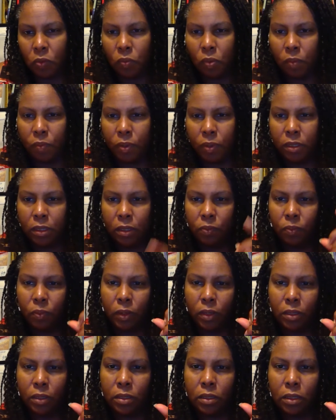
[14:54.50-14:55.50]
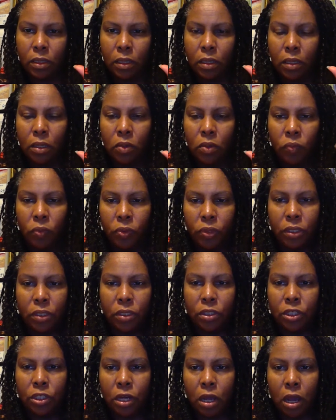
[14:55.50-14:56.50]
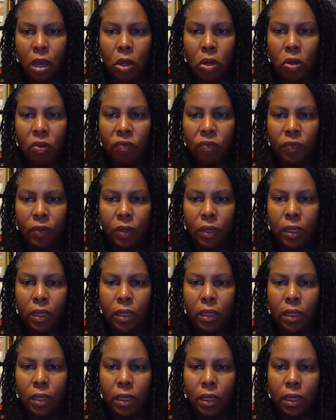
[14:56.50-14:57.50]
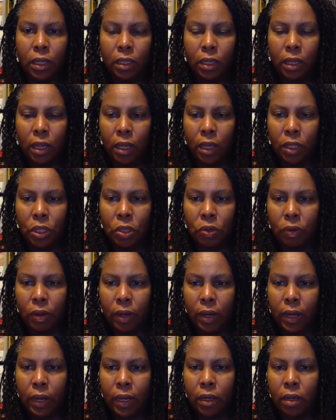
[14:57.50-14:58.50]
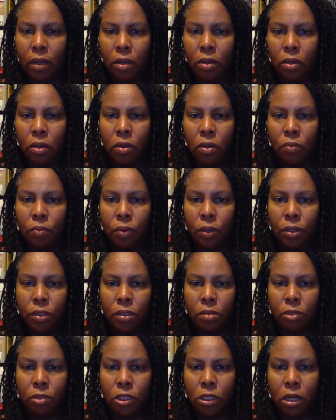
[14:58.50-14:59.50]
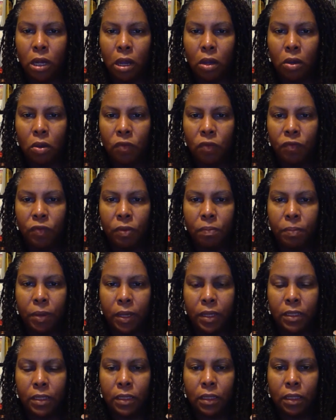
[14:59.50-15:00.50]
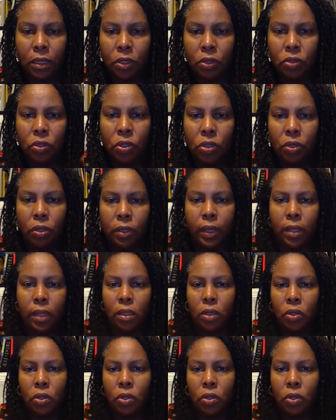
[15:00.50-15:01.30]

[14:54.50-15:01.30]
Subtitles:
what we did was we did the geography in 8th grade with some geography-based literature, like